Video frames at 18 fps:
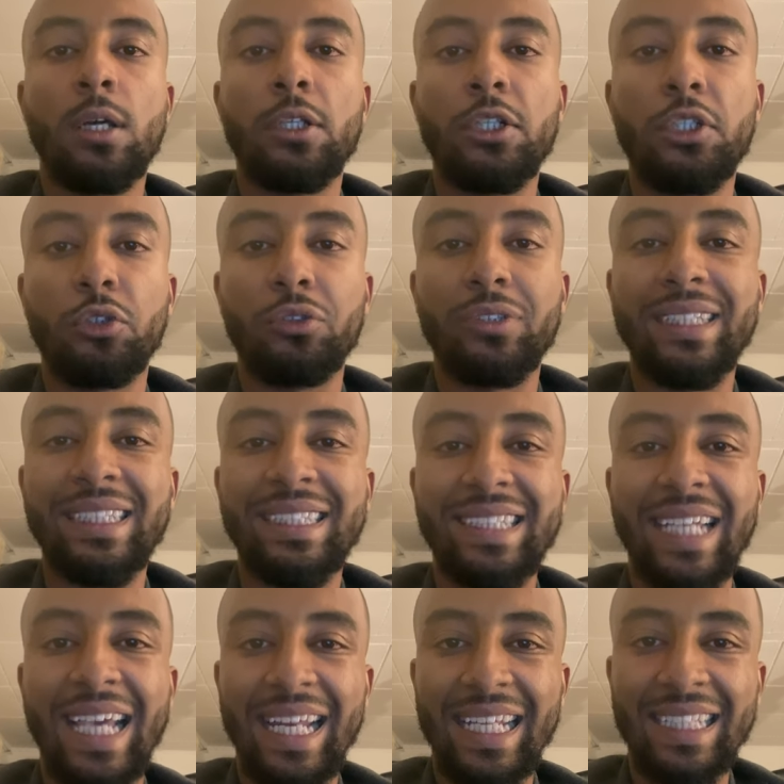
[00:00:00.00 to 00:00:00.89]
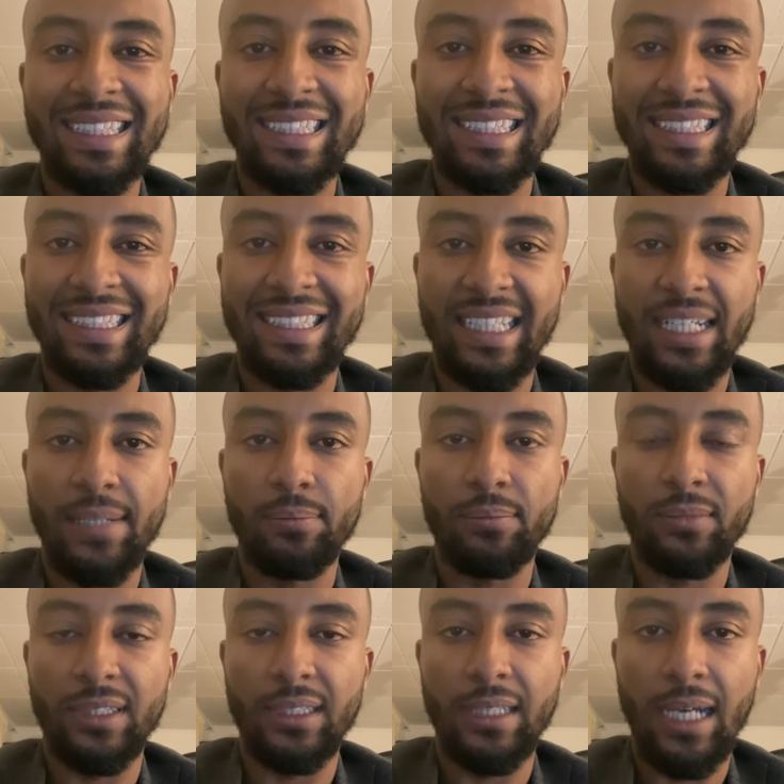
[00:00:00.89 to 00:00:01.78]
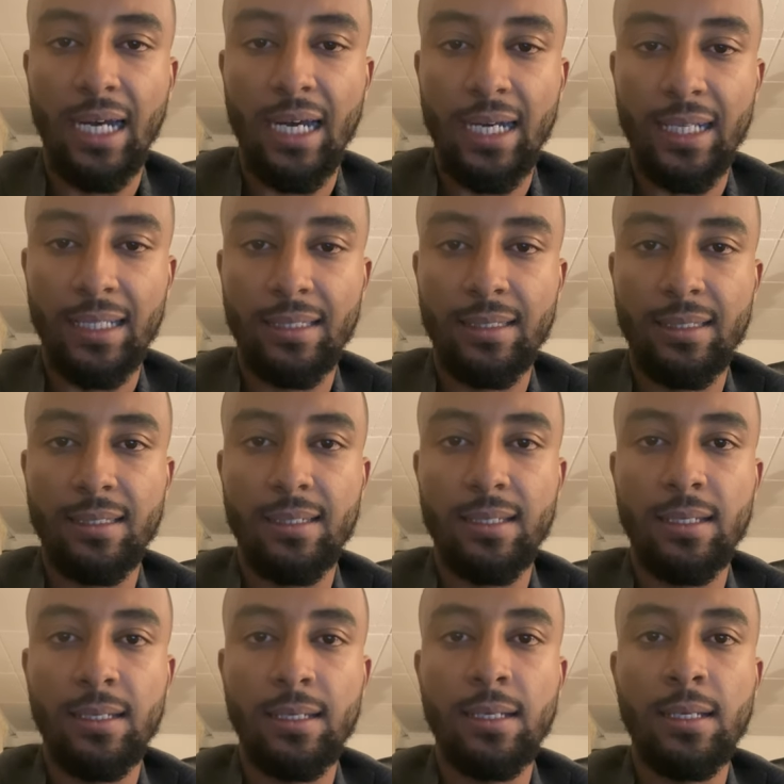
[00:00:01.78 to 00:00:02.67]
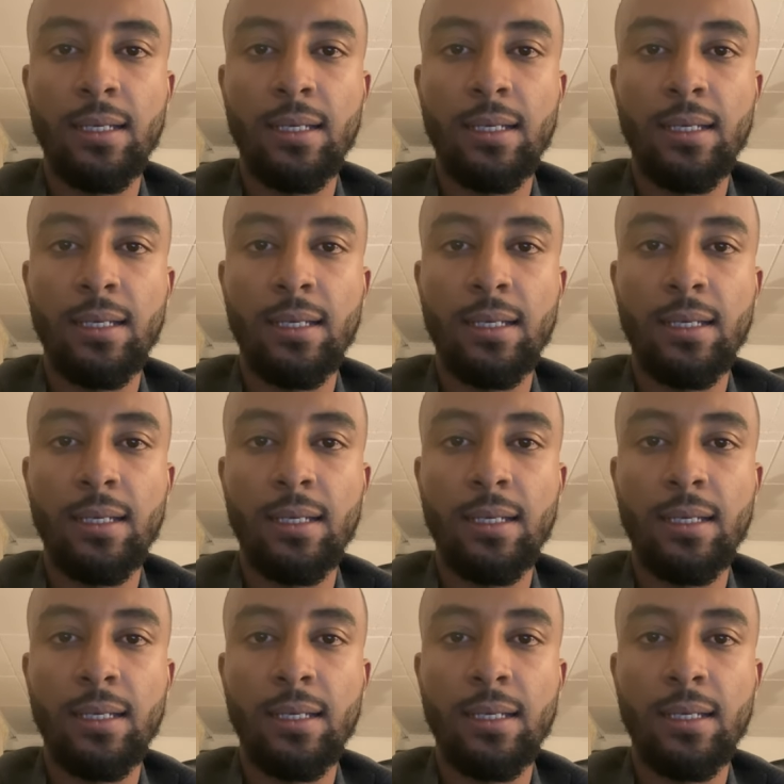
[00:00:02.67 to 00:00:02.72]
design a system that